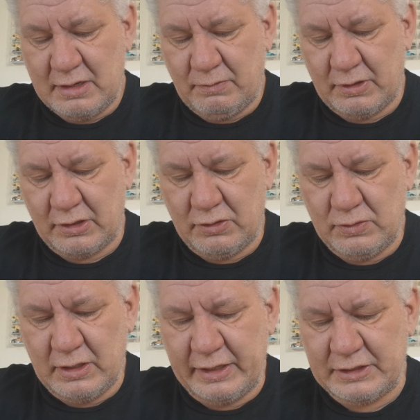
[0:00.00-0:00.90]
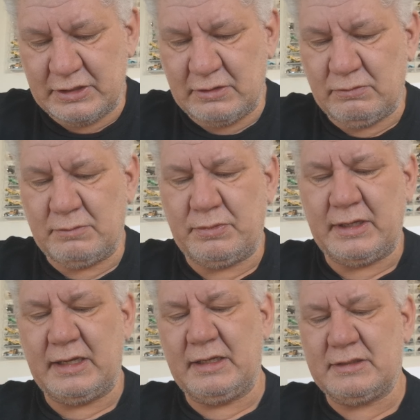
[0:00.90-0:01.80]
What a cool collection it would
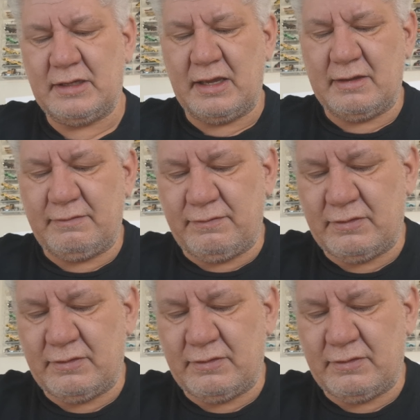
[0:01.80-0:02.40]
be to have